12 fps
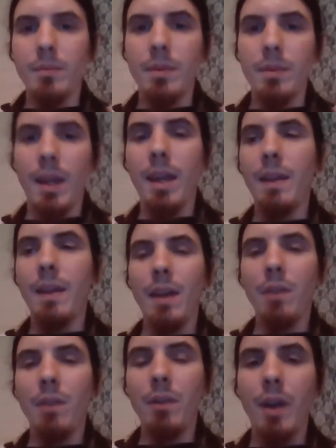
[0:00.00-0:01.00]
blanket
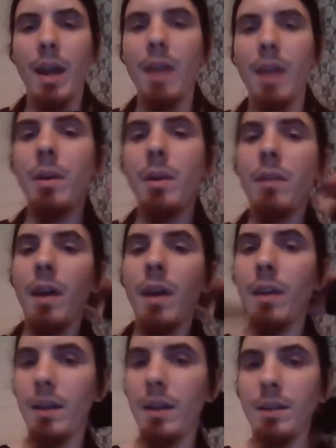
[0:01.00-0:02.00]
thing over her head, whatever the hell
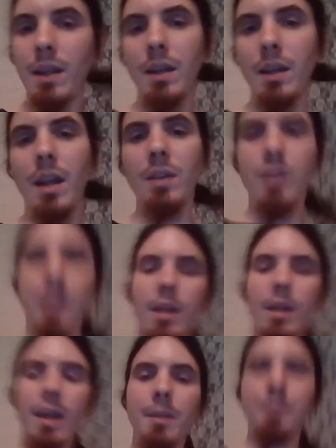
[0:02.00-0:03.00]
that is, that nun looking
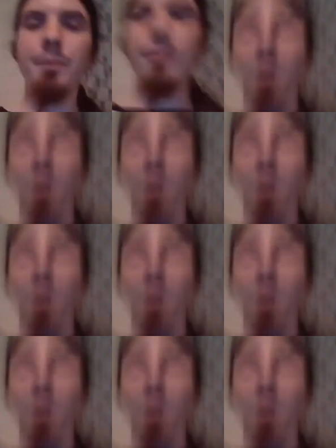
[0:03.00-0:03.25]
thing.